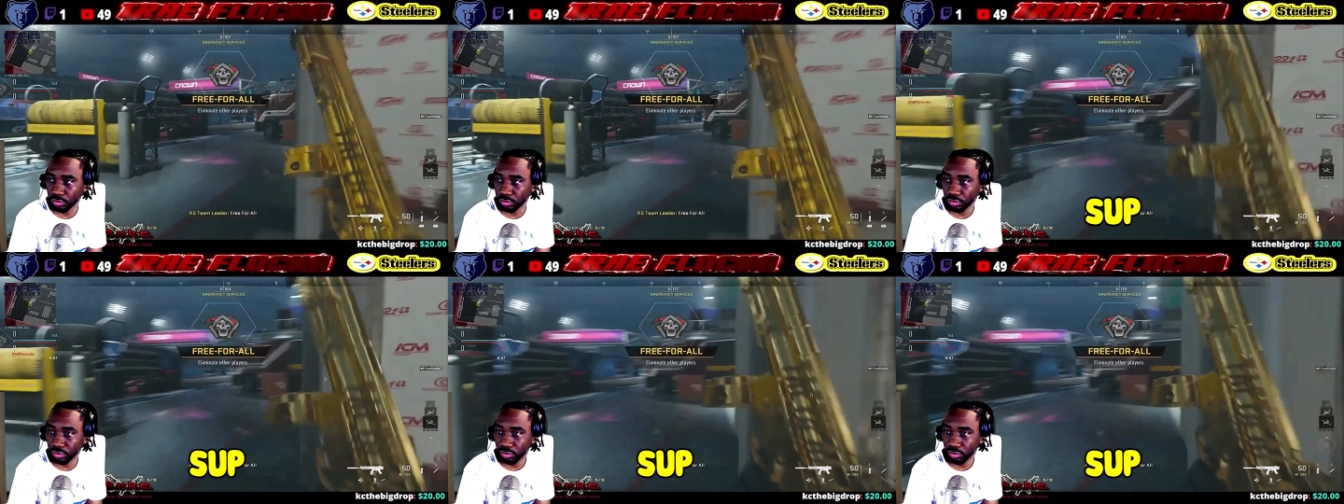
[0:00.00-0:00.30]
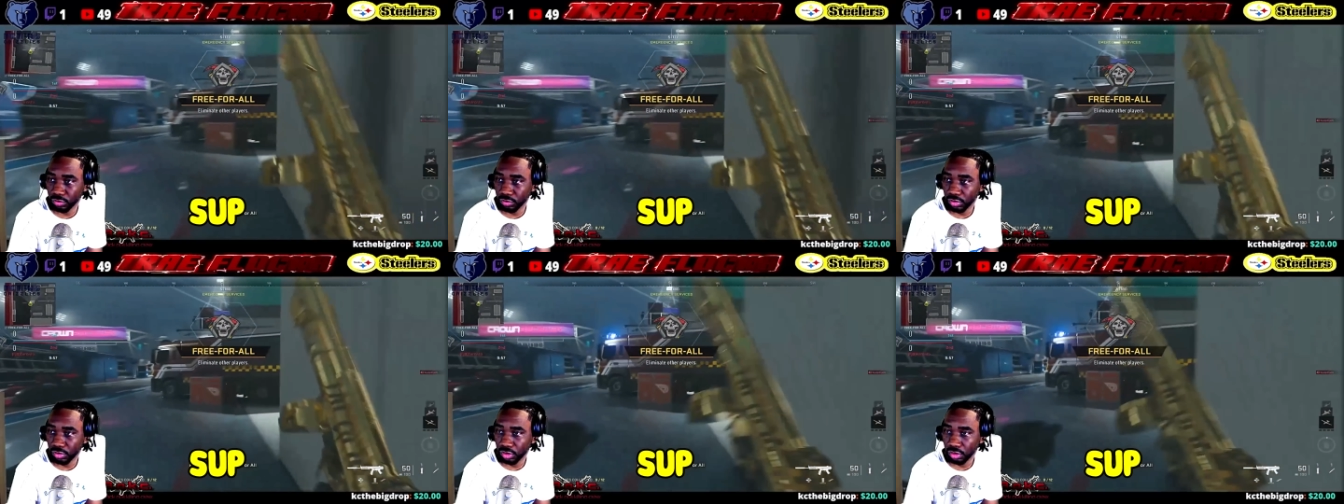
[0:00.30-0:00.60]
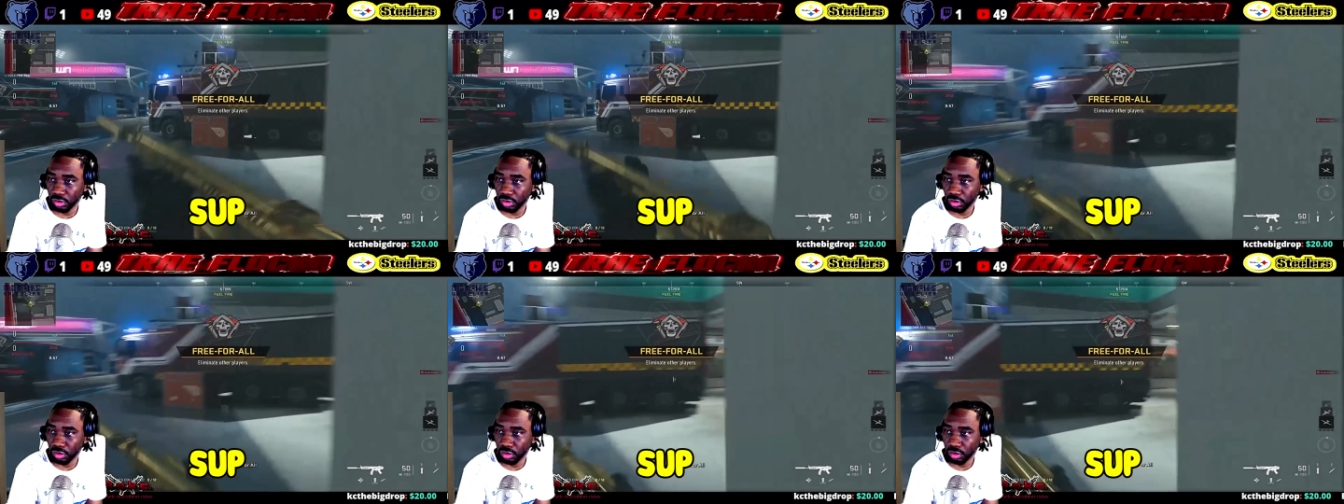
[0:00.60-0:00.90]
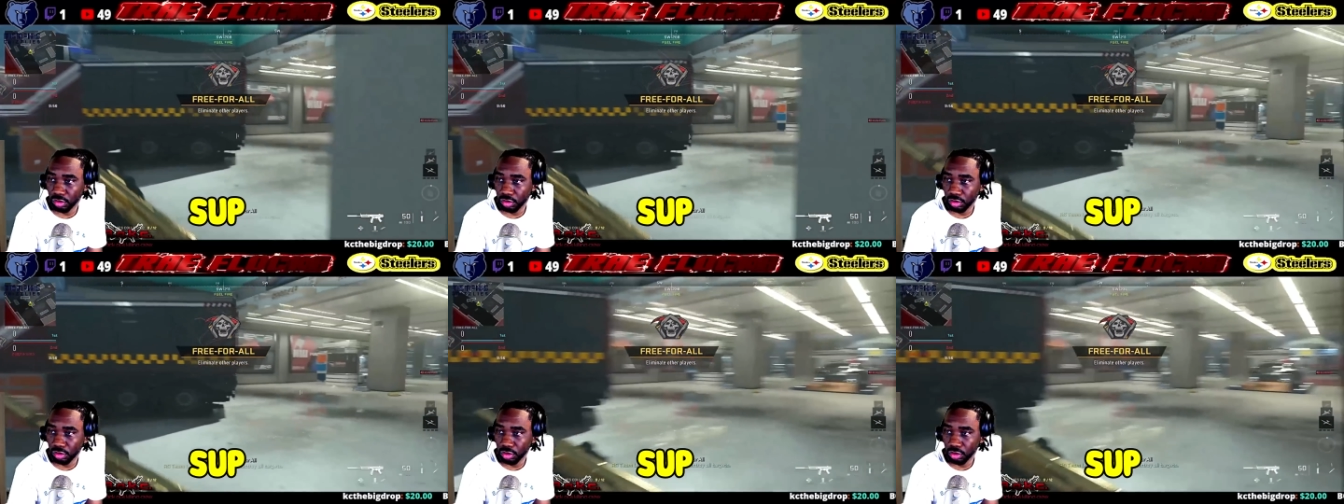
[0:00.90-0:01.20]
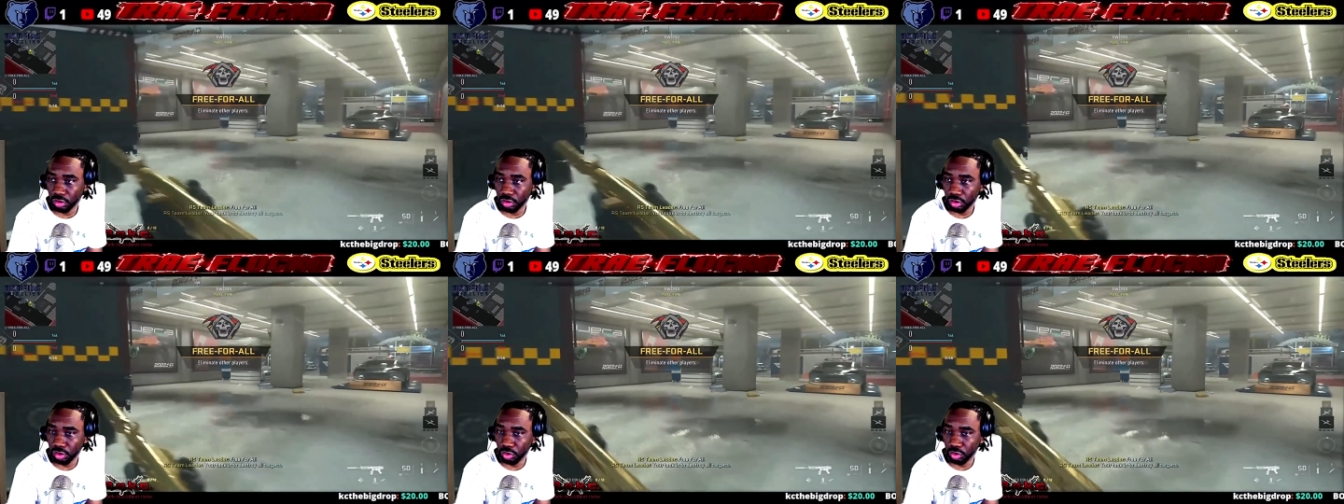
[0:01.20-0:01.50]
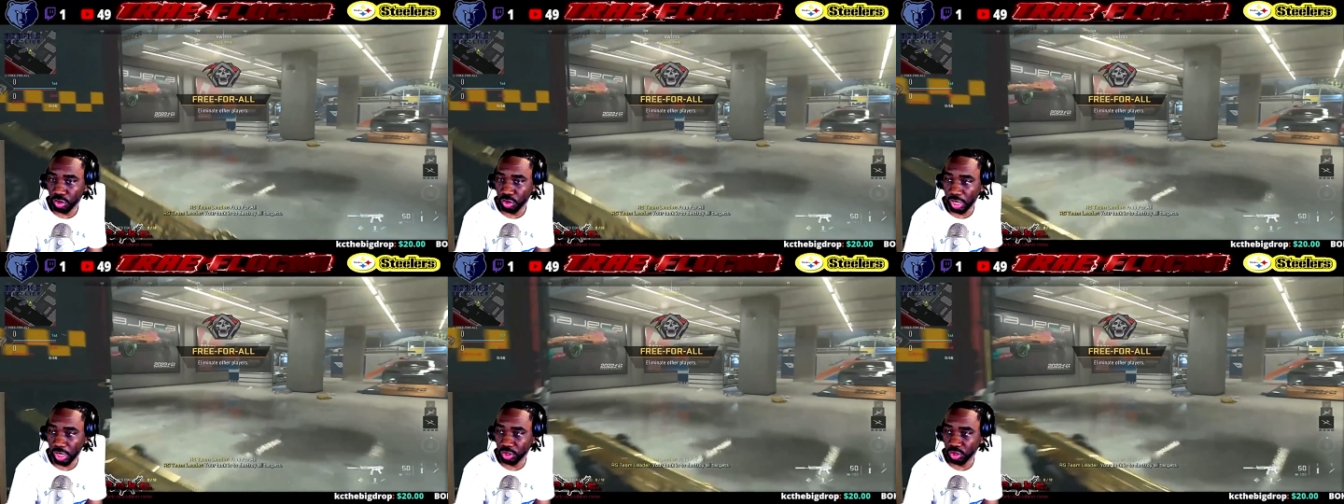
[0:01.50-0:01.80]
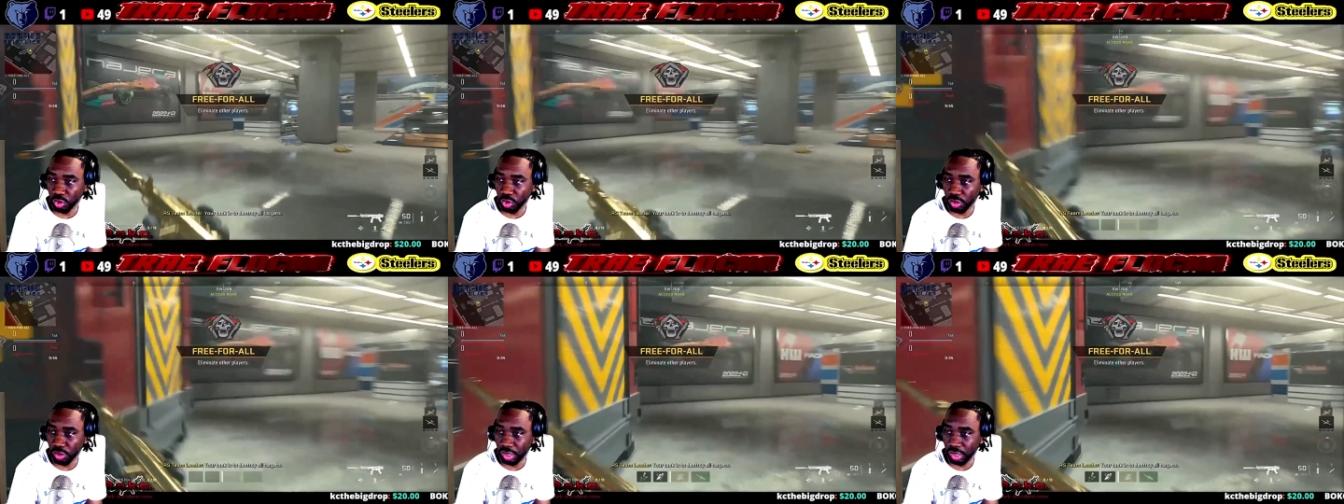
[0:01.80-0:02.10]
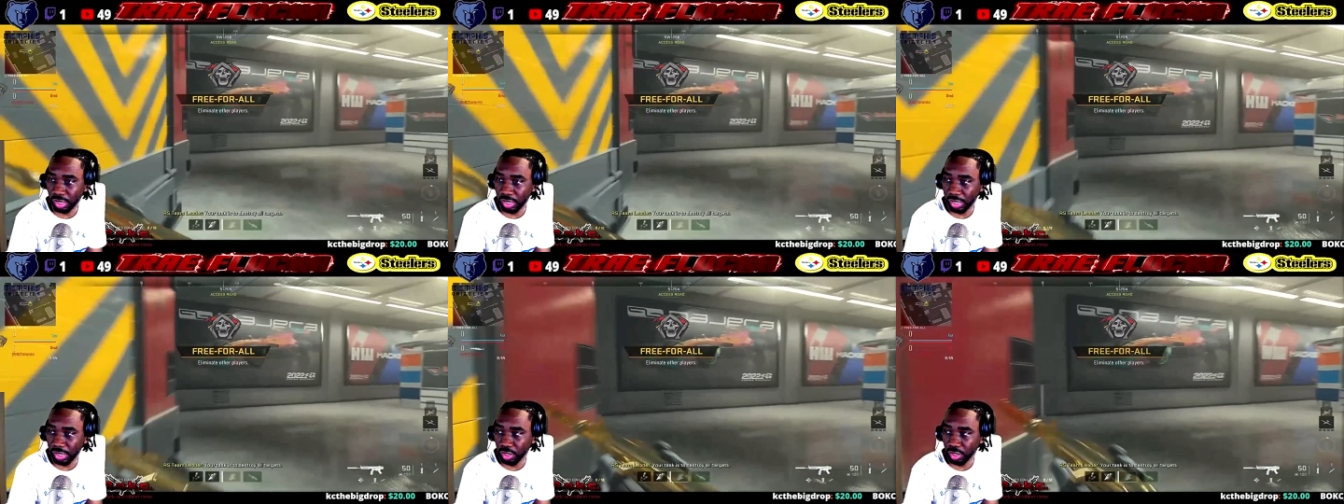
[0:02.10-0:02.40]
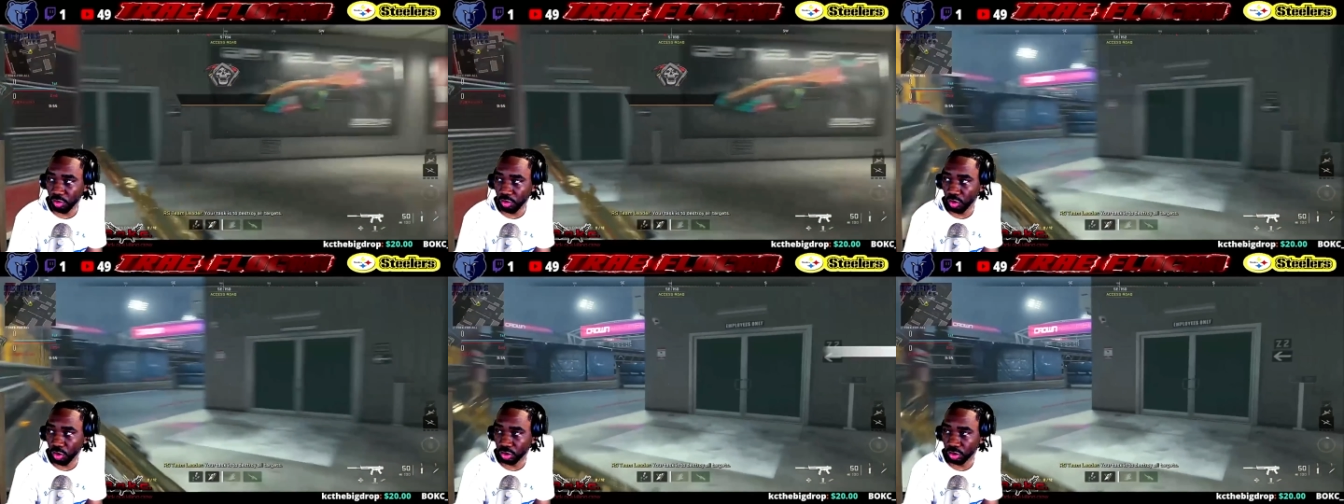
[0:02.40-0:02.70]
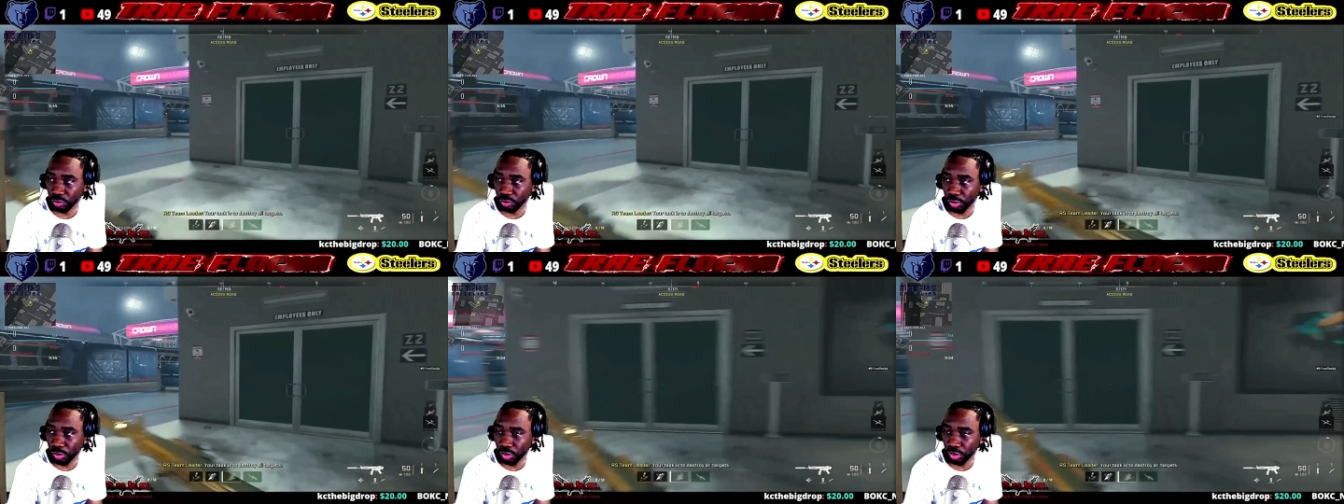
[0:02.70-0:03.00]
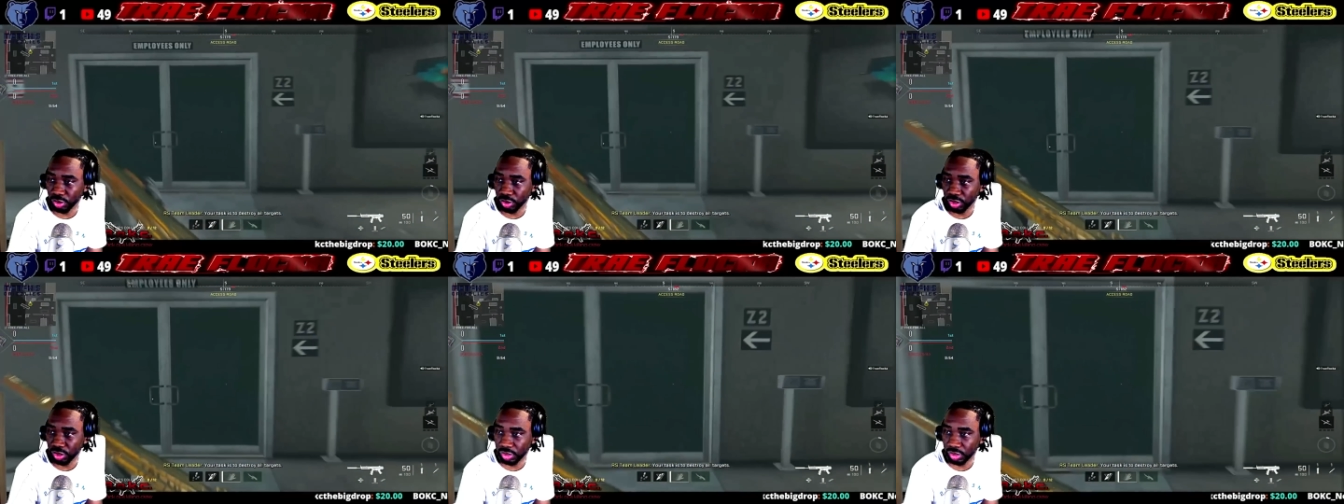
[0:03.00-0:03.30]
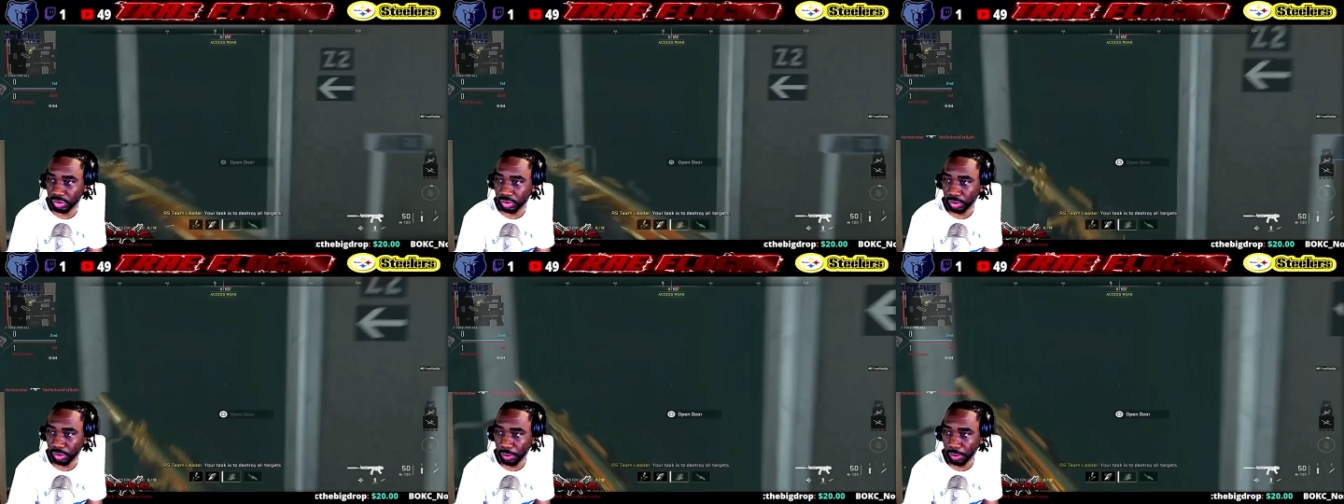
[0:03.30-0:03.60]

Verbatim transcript: What's up? You trying to join the clan or you on some bullshit?